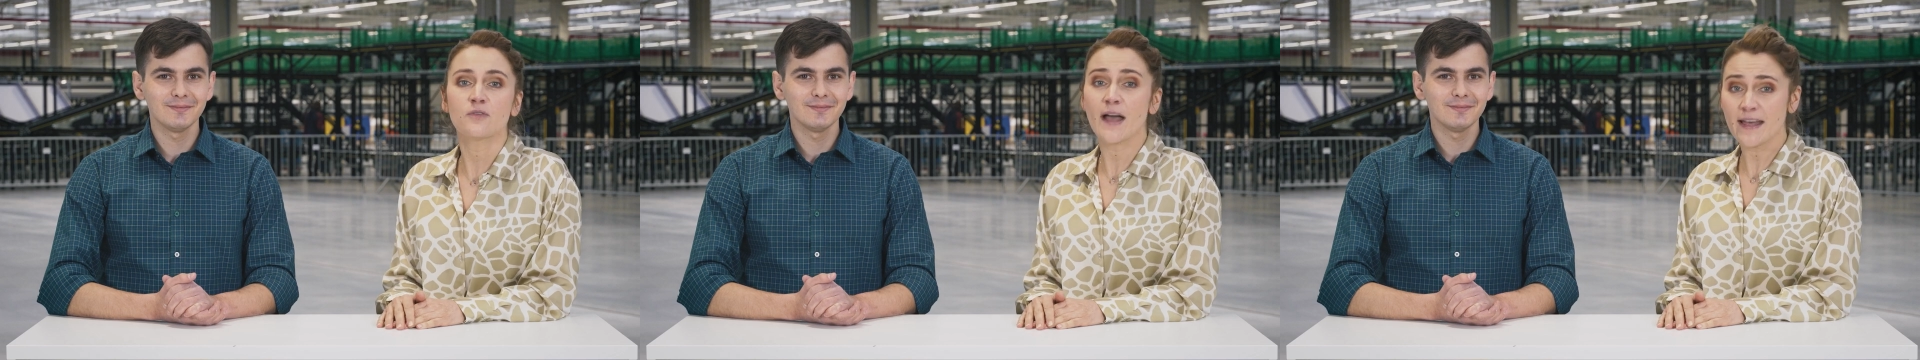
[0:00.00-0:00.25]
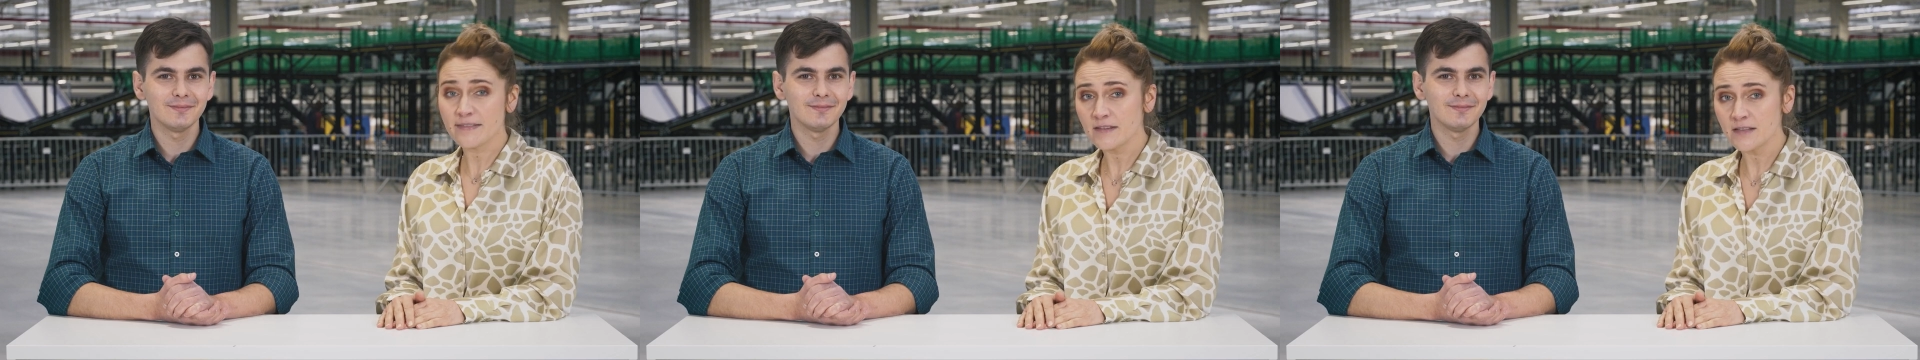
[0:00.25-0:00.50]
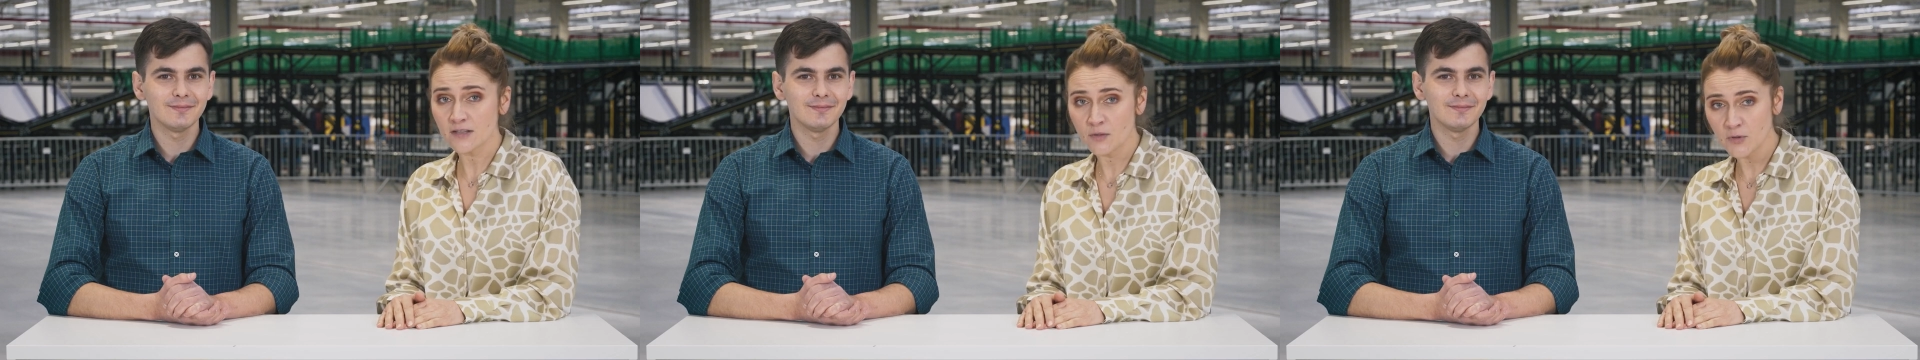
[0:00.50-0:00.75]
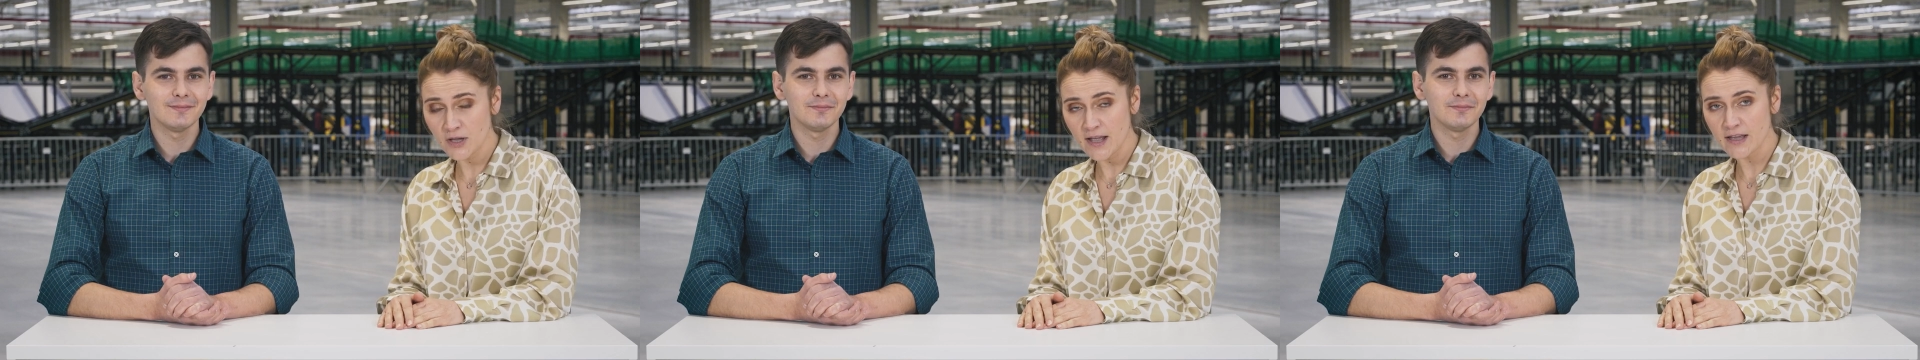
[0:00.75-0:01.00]
Speaker 1: for Ethernet
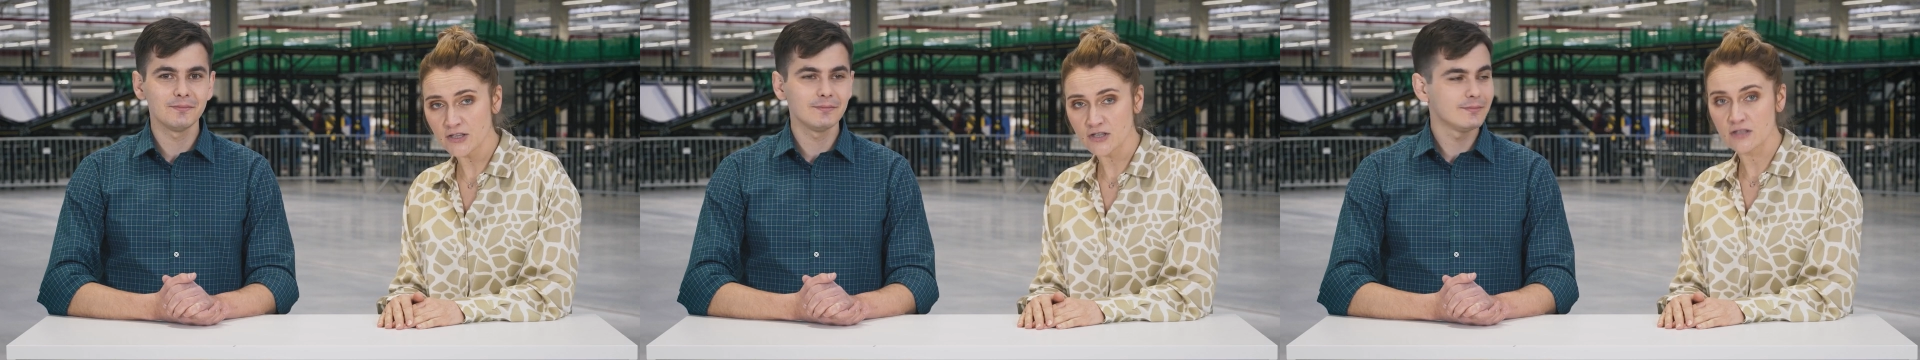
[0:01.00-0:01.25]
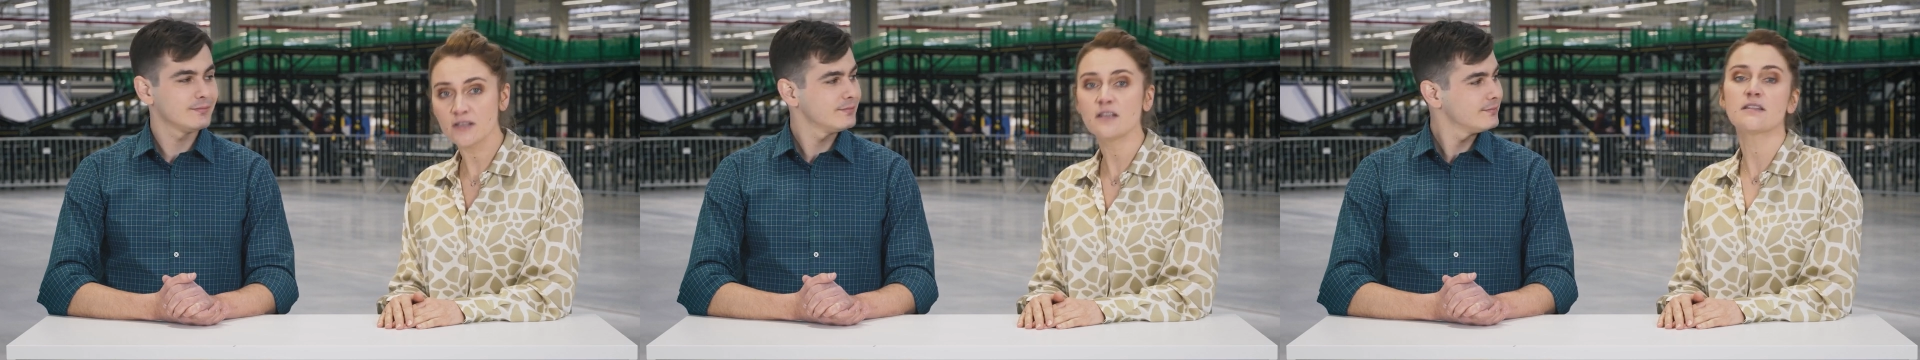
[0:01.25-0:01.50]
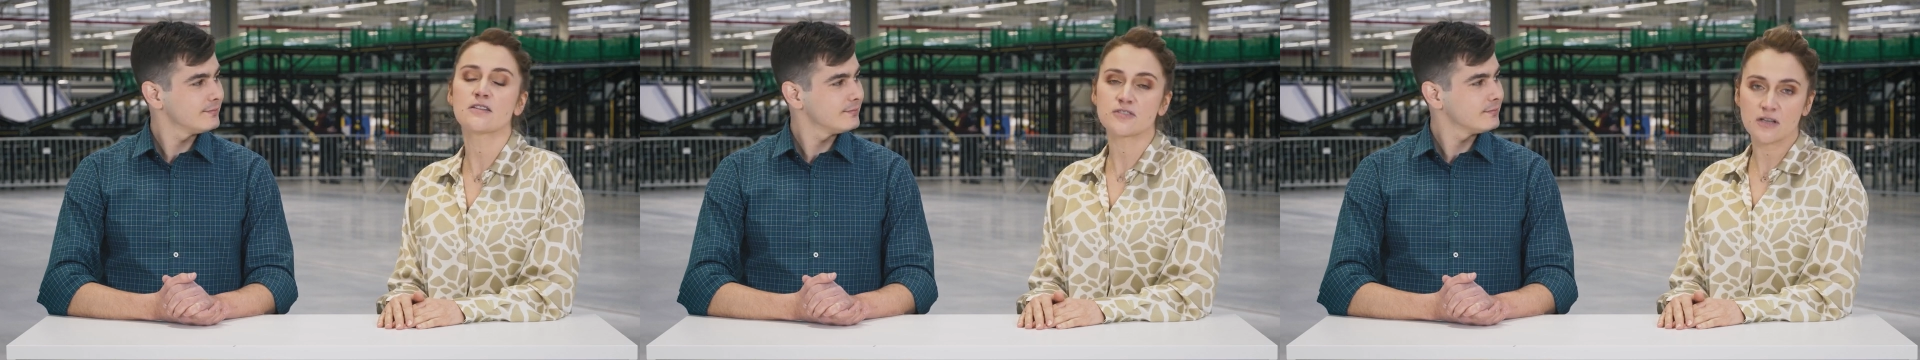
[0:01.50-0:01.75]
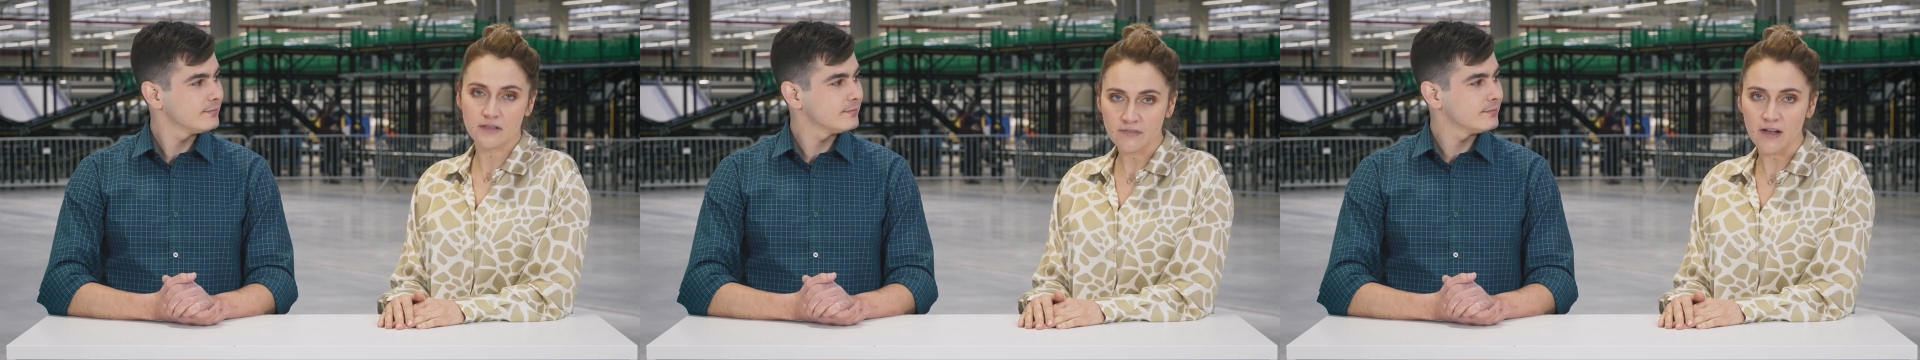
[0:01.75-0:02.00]
communication in
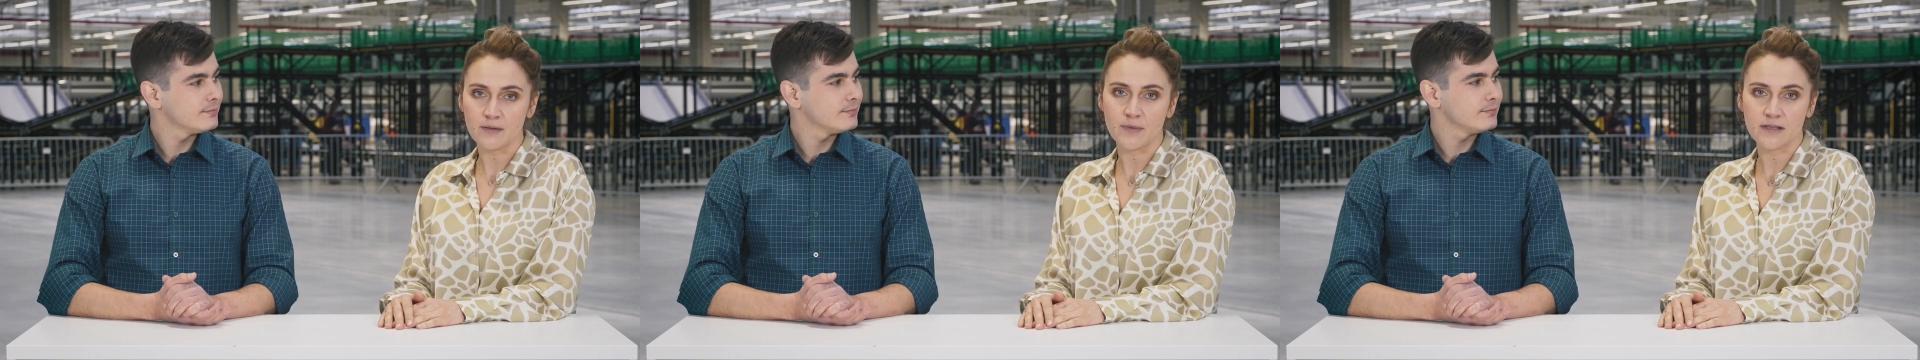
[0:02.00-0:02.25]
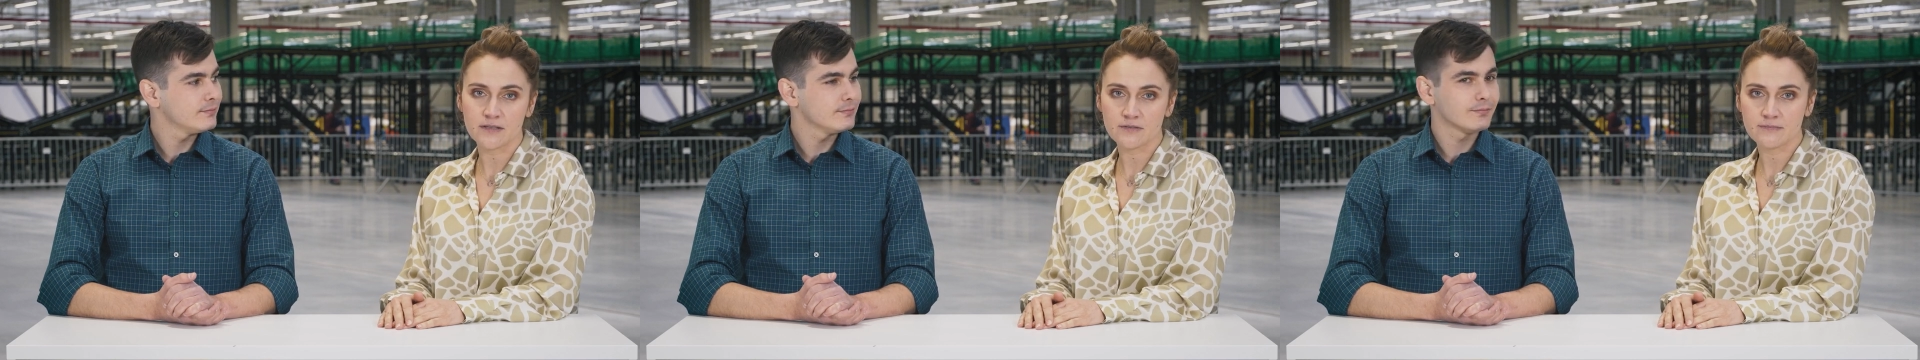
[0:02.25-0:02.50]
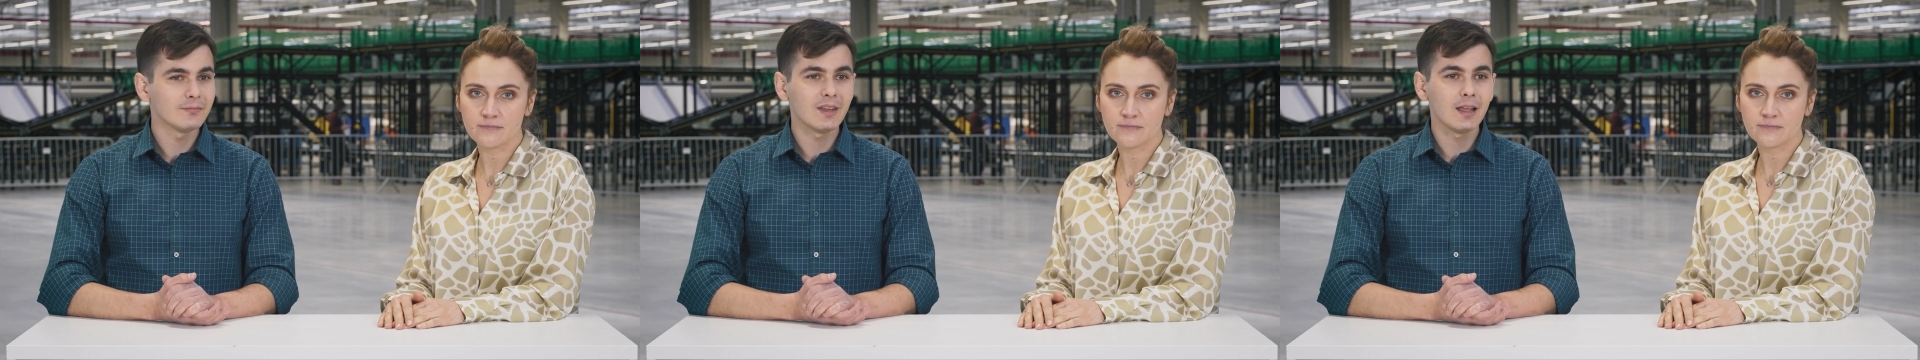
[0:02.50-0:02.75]
industrial environments.